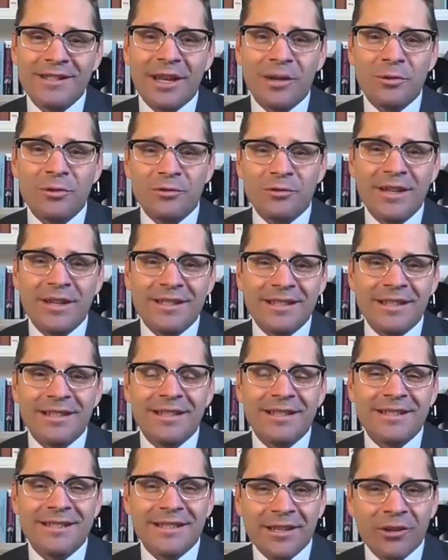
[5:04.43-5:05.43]
I was raised in
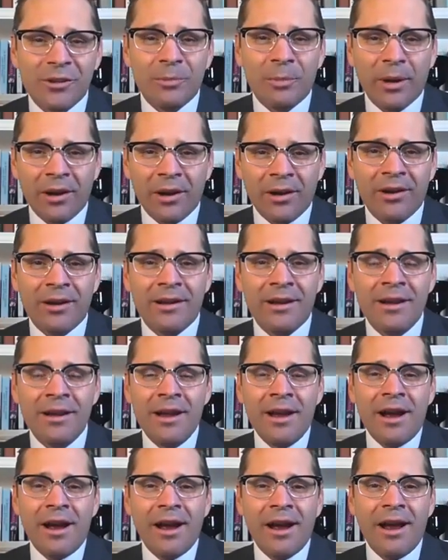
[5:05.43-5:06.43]
a single parent
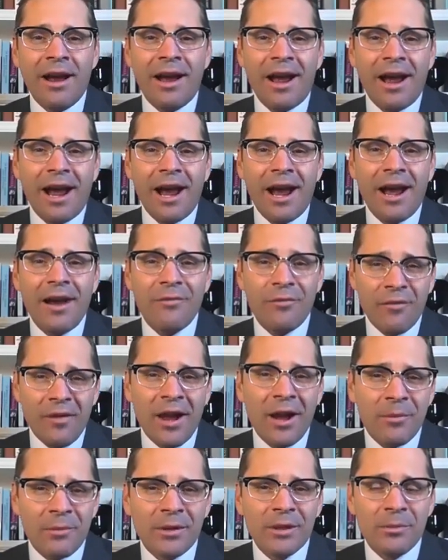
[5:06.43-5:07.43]

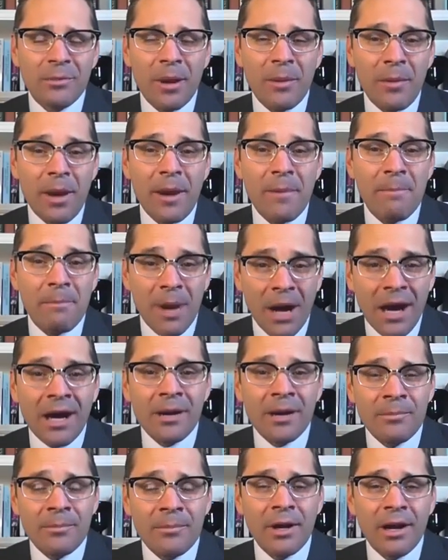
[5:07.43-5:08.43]
family by my
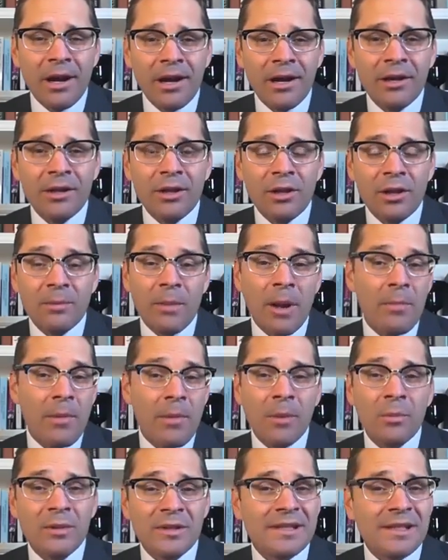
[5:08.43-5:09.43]
mom, and my
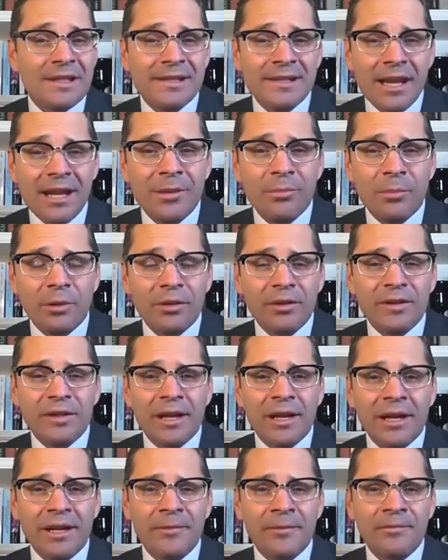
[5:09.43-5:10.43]
mom was disabled,
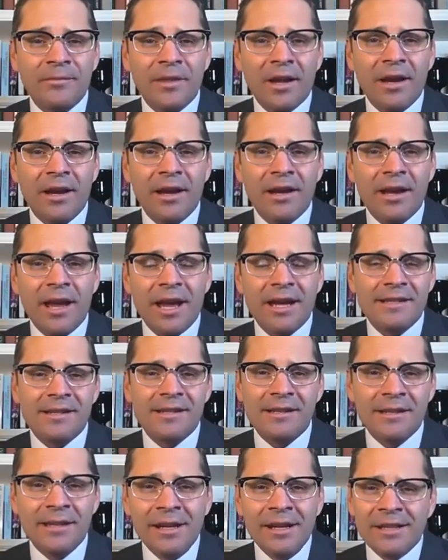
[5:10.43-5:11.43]
has
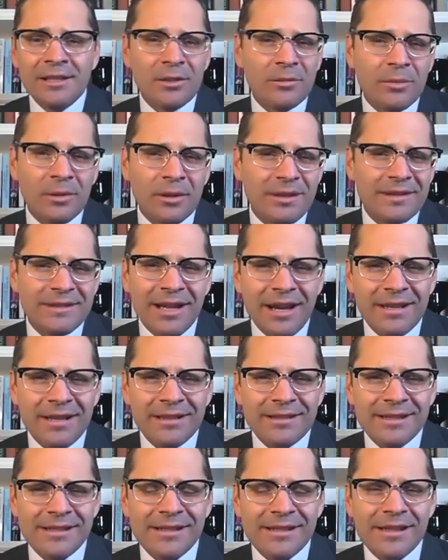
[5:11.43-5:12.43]
a debilitating
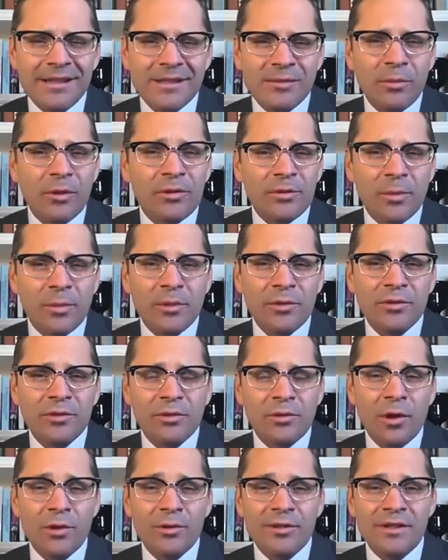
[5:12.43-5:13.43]
disease, multiple
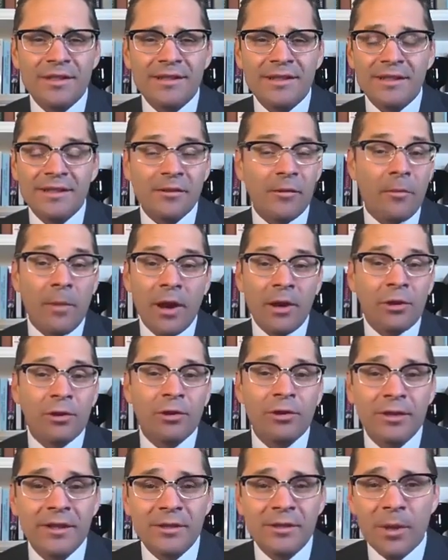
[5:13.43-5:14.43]
sclerosis. And so my
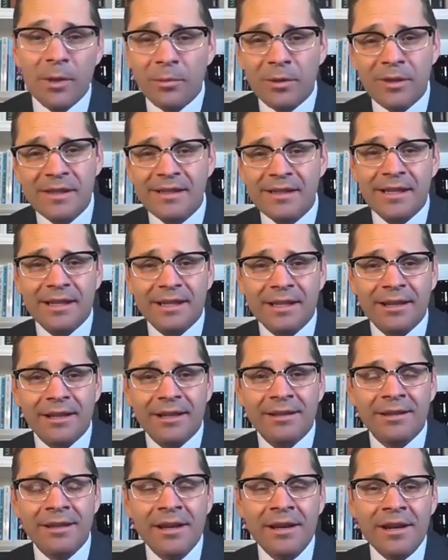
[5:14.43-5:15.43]
earliest memories as a
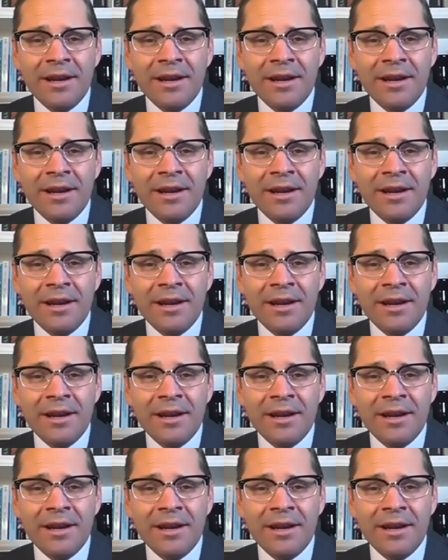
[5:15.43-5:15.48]
kid